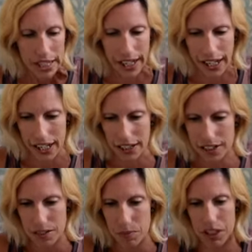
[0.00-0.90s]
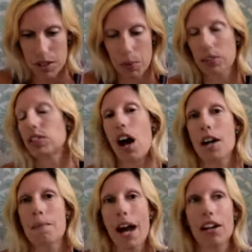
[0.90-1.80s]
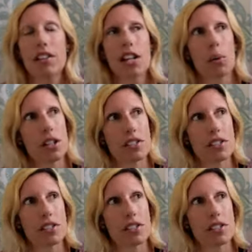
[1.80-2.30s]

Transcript: And because I put a lot of miles, I went